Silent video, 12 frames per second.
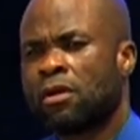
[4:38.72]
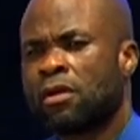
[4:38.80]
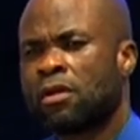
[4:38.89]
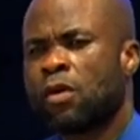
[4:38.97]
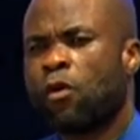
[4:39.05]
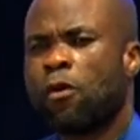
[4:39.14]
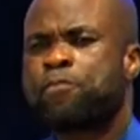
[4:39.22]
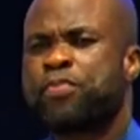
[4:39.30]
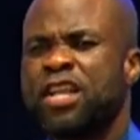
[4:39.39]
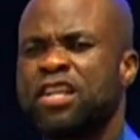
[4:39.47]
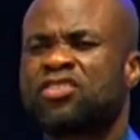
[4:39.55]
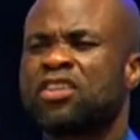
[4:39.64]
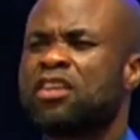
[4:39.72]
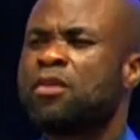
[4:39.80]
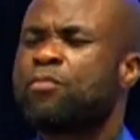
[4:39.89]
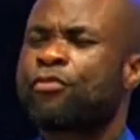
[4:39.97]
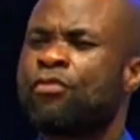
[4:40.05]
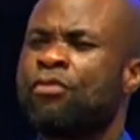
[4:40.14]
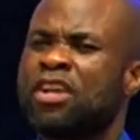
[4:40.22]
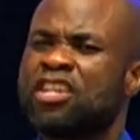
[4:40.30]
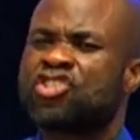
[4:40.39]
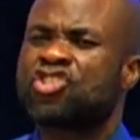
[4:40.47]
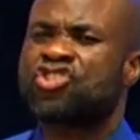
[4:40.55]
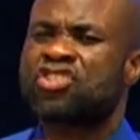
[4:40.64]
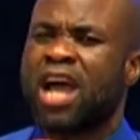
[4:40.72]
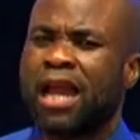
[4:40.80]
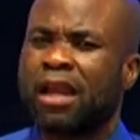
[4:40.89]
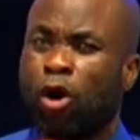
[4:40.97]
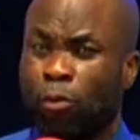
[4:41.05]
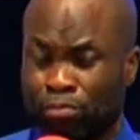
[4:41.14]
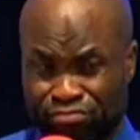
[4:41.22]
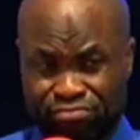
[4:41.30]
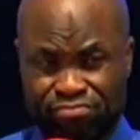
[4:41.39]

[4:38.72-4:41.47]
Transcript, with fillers: The word peace in Hebrew is shalom.